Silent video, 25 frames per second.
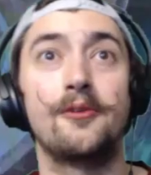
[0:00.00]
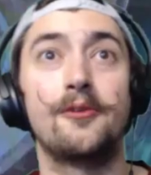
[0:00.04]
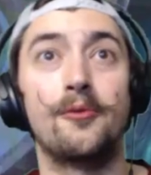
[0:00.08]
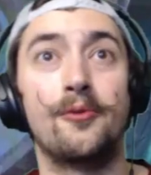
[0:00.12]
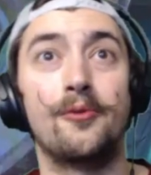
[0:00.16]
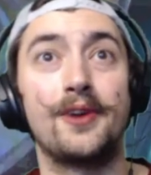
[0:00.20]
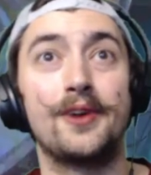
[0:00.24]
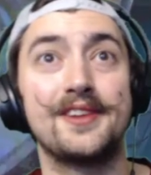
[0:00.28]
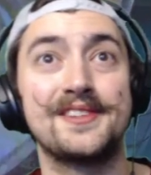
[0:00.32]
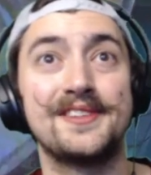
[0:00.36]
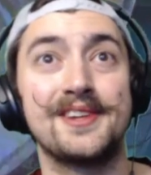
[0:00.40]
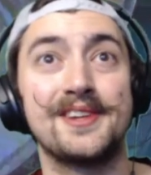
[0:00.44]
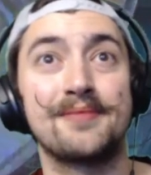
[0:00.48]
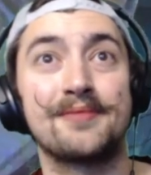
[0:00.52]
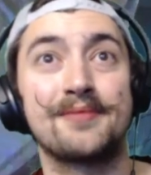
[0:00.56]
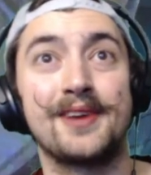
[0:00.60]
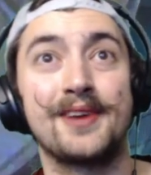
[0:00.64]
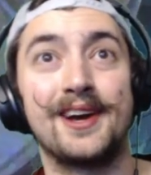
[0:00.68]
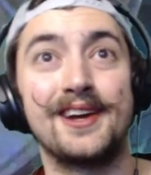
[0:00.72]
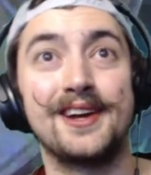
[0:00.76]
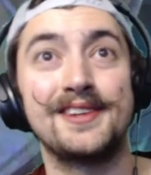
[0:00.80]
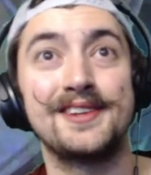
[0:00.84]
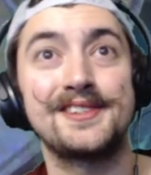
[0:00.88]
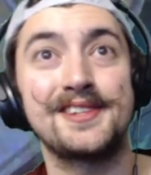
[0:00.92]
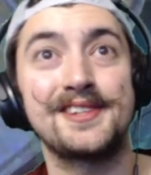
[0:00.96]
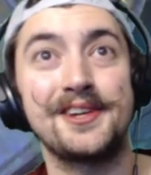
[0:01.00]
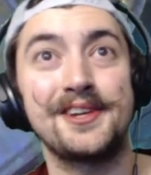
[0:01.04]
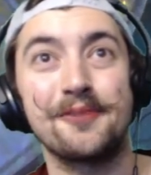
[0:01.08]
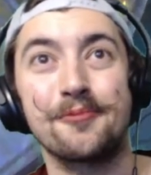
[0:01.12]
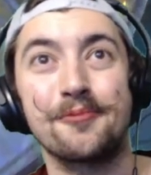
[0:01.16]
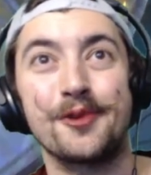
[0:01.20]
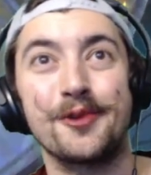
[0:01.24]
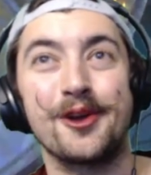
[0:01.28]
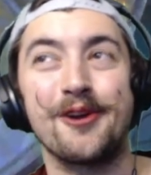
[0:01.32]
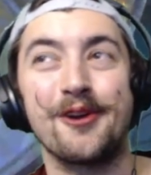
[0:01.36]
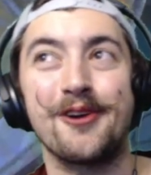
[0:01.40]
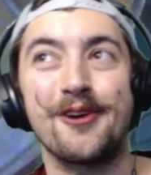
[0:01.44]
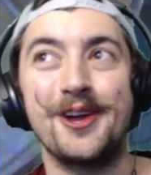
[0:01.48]
What is up, guys? Here
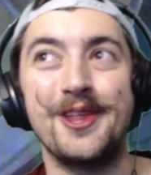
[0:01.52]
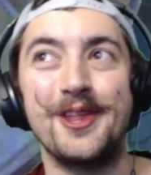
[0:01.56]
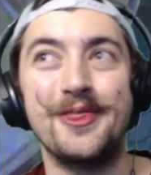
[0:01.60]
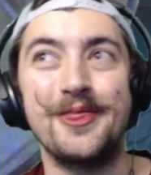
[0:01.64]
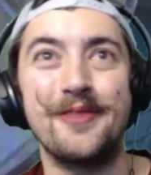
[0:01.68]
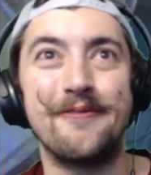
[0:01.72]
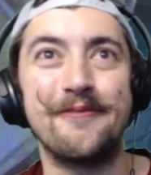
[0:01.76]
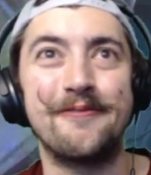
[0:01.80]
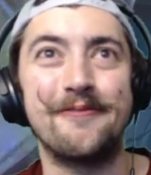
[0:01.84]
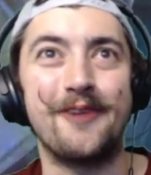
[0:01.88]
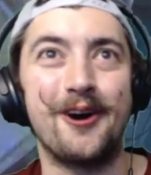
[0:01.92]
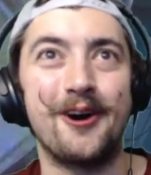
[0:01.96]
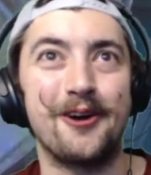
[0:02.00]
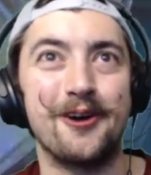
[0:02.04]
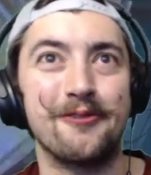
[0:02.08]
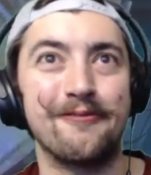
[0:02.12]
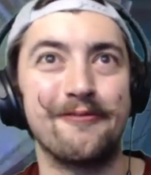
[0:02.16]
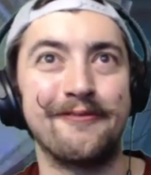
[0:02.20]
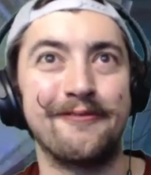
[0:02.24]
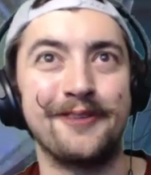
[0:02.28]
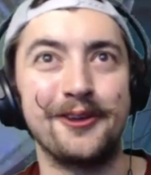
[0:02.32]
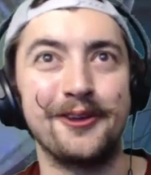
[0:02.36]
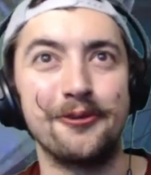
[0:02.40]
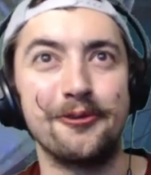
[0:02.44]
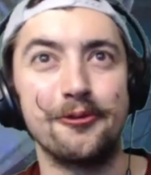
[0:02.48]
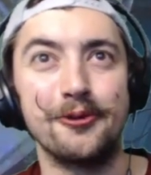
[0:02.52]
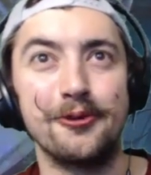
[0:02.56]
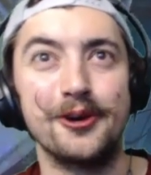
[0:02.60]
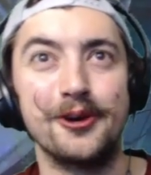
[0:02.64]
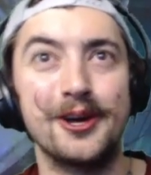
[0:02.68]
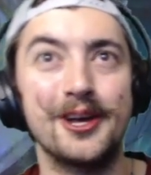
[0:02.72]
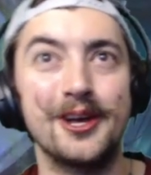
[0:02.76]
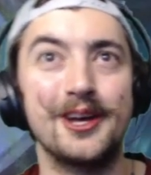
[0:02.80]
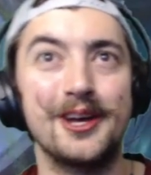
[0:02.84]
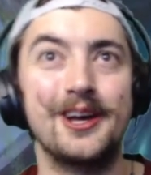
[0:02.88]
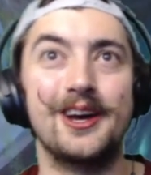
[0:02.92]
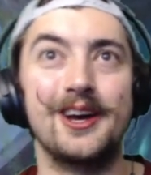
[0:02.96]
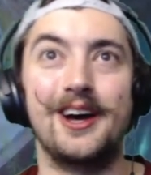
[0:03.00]
we are in the VOD review.
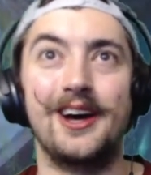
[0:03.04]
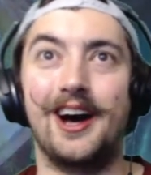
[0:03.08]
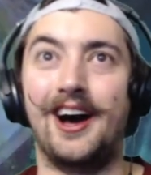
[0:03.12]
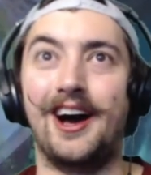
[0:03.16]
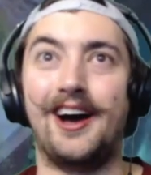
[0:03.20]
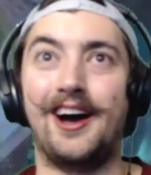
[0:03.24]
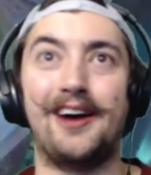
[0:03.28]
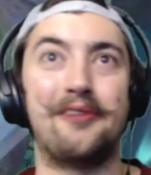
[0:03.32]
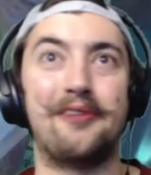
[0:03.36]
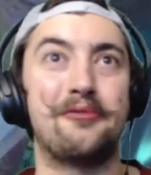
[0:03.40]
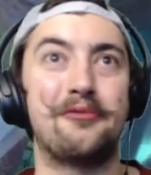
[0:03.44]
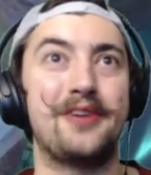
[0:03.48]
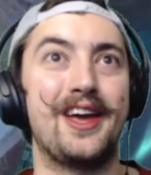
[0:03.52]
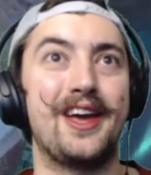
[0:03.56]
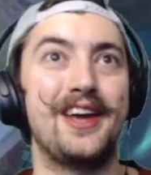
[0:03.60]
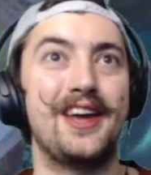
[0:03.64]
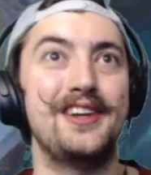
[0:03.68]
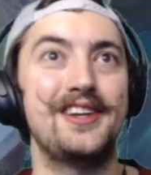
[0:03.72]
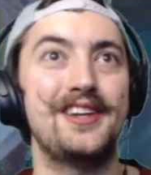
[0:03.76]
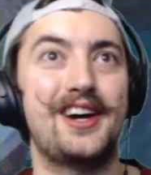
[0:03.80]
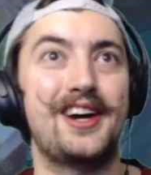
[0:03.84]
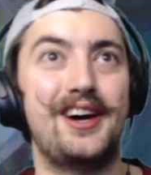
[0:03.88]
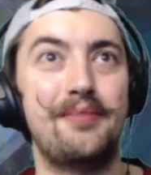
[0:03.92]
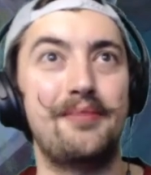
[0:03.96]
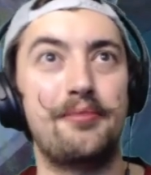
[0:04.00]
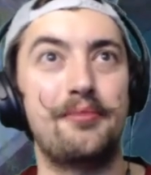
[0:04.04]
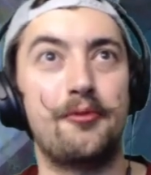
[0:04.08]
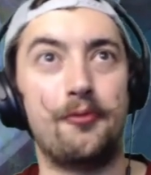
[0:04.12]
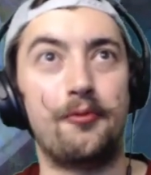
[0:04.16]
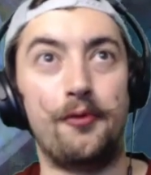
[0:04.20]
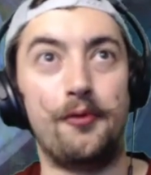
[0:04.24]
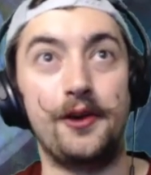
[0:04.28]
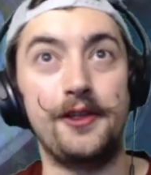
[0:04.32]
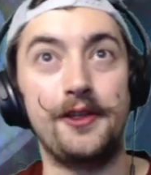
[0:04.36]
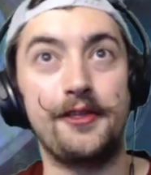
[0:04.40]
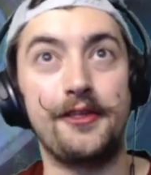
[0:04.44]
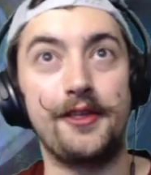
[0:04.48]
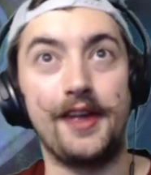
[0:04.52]
We end up
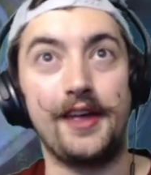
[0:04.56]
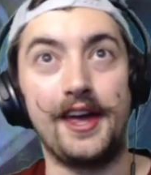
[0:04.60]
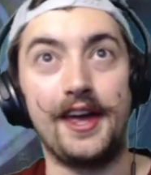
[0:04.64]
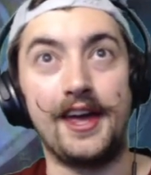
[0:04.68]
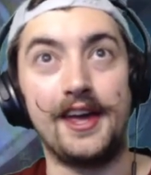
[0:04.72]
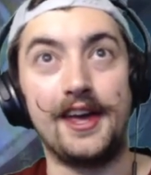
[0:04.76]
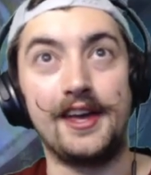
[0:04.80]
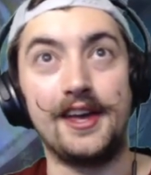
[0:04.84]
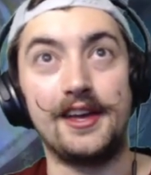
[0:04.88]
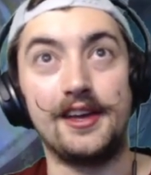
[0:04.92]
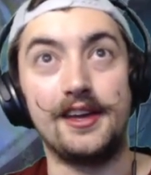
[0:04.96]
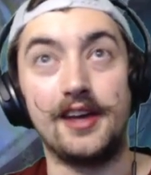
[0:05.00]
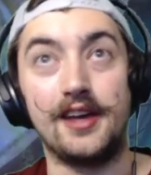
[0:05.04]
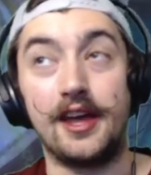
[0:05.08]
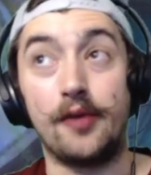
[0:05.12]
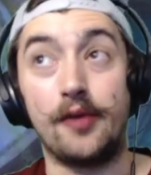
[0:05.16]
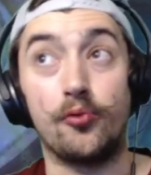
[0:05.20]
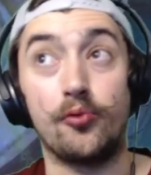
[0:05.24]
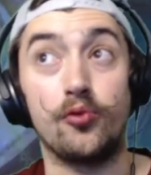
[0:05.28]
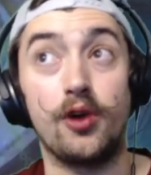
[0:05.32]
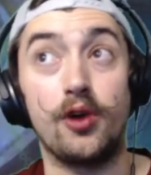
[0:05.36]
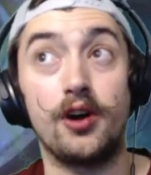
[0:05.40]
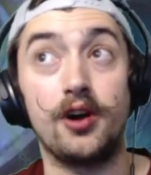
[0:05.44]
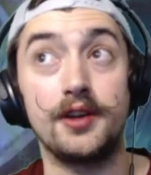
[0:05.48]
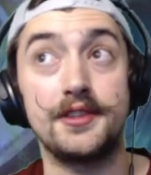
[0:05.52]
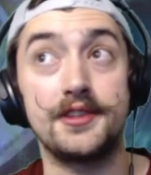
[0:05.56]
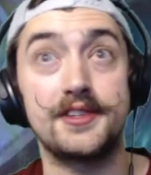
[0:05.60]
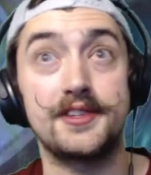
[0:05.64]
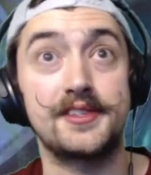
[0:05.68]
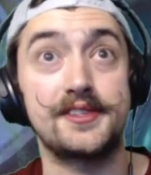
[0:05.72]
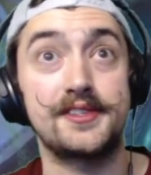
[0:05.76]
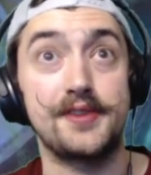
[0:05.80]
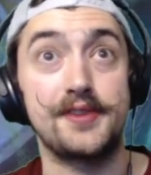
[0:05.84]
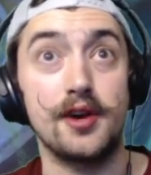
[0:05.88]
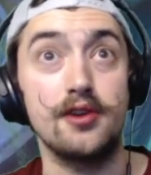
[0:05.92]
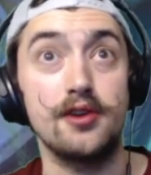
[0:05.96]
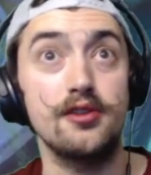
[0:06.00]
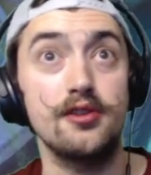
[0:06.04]
with a Rod
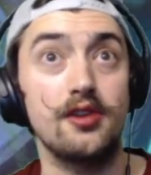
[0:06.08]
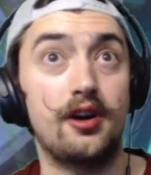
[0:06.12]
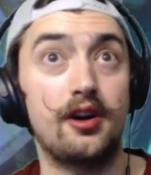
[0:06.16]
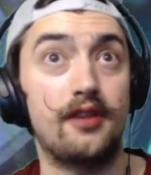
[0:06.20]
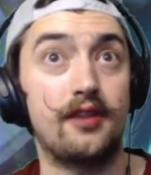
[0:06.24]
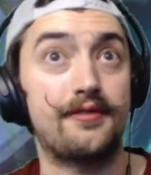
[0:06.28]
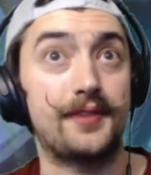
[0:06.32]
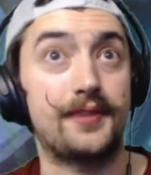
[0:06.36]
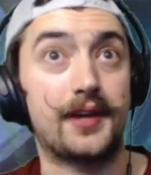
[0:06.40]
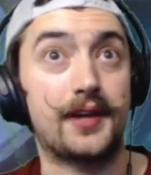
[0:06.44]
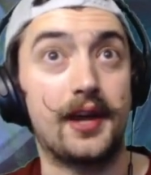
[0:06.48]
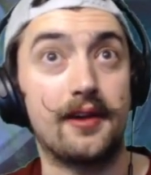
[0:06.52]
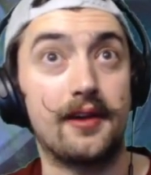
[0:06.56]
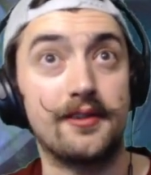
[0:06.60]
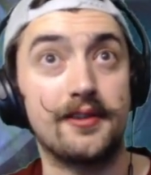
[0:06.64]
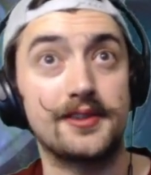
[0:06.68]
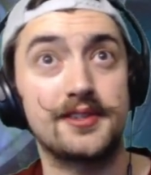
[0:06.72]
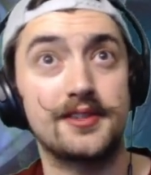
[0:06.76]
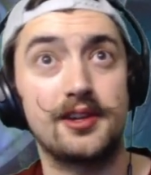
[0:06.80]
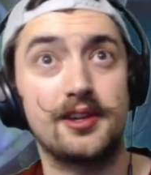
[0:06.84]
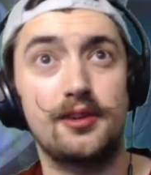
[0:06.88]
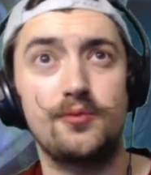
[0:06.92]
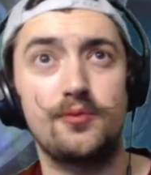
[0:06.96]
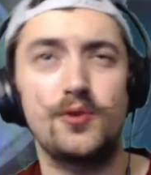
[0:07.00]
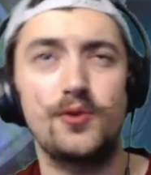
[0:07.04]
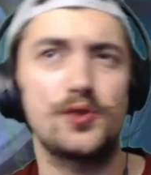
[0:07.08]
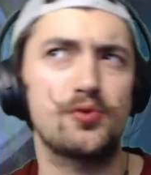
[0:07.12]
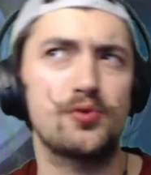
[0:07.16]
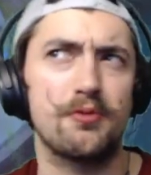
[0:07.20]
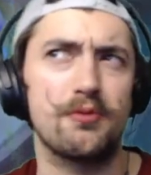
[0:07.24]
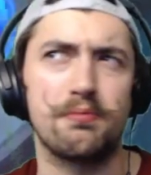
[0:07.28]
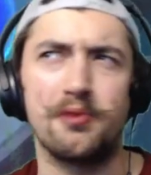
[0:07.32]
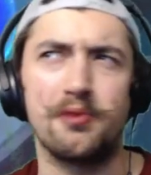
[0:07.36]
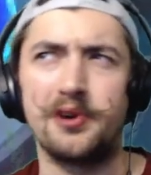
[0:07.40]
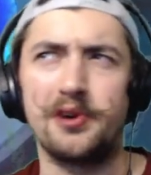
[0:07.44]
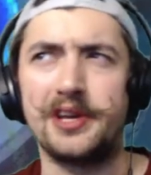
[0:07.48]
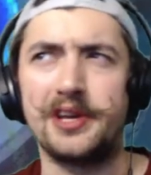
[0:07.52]
start off the carousel, which we're pretty